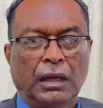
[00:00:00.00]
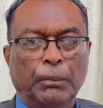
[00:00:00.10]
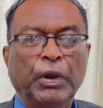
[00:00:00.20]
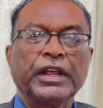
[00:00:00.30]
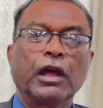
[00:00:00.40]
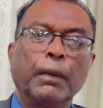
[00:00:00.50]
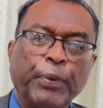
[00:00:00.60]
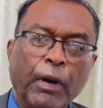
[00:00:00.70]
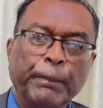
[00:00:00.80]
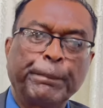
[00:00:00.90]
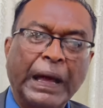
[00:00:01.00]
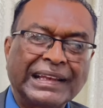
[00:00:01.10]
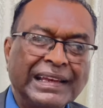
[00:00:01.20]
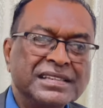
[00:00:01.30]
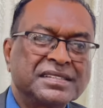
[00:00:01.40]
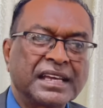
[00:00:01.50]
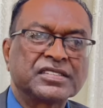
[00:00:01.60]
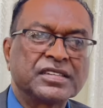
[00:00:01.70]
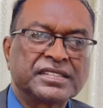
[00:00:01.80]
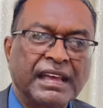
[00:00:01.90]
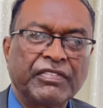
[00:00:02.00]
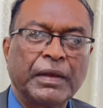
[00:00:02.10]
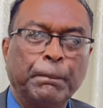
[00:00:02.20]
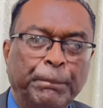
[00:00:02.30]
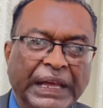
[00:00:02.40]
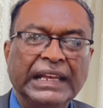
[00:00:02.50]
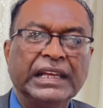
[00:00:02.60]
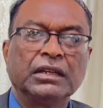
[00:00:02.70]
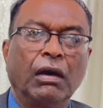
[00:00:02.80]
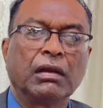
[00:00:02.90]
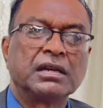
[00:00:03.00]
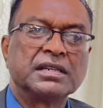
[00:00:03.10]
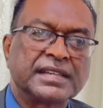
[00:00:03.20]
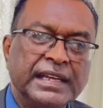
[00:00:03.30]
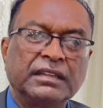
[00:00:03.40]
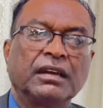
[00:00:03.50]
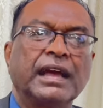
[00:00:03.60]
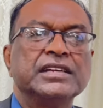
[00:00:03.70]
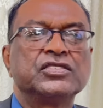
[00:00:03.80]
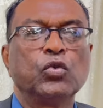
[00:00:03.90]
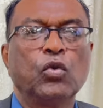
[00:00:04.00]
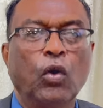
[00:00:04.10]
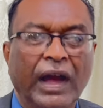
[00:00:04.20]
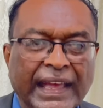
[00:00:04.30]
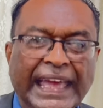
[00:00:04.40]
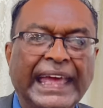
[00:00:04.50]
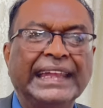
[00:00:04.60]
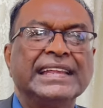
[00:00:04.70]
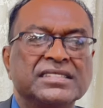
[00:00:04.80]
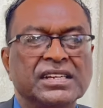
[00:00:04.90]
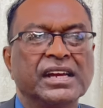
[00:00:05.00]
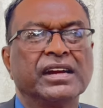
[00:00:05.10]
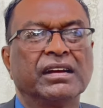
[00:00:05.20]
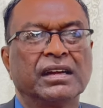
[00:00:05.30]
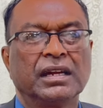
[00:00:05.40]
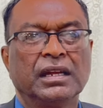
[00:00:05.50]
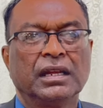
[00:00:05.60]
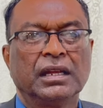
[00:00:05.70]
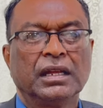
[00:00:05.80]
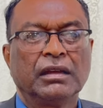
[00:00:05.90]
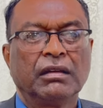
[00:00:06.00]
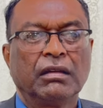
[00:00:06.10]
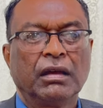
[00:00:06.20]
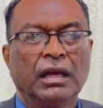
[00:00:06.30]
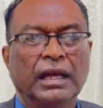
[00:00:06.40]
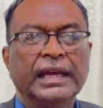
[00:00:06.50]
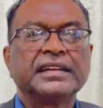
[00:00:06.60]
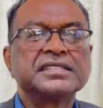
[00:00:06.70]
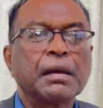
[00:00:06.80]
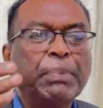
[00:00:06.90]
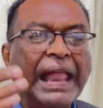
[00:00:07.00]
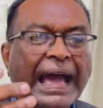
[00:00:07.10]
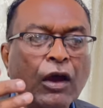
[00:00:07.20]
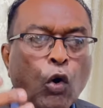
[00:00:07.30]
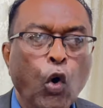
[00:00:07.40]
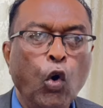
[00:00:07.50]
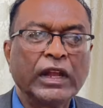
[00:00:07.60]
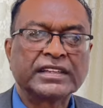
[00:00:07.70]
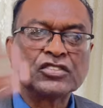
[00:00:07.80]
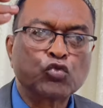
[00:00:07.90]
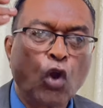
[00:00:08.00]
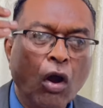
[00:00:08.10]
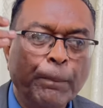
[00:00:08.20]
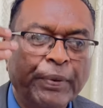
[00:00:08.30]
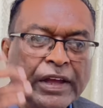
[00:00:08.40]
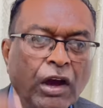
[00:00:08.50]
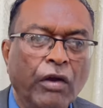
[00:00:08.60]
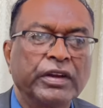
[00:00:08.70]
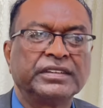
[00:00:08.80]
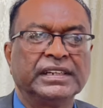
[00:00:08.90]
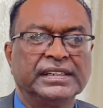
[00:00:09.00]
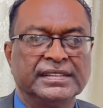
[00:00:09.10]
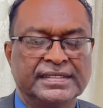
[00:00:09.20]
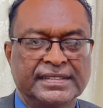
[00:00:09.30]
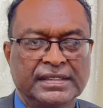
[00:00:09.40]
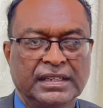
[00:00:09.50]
But they're going to pump at least $6 to $7 billion into Gaisuko again this year. It is a black hole. It is wrong priorities.